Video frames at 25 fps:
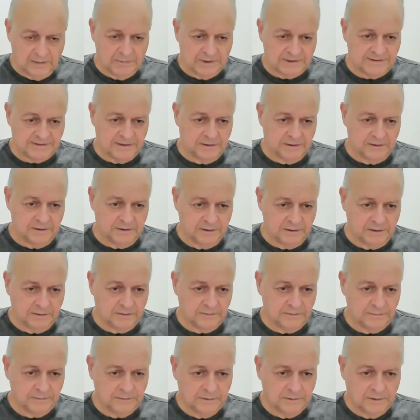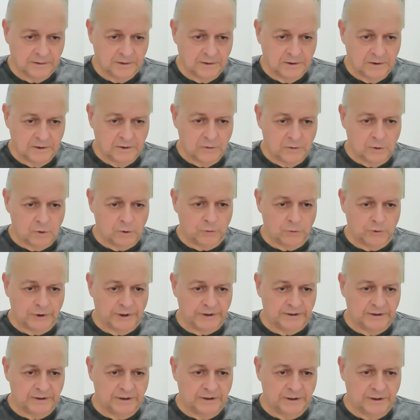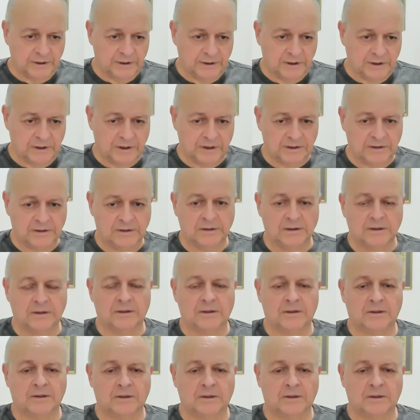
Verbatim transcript: Center already had a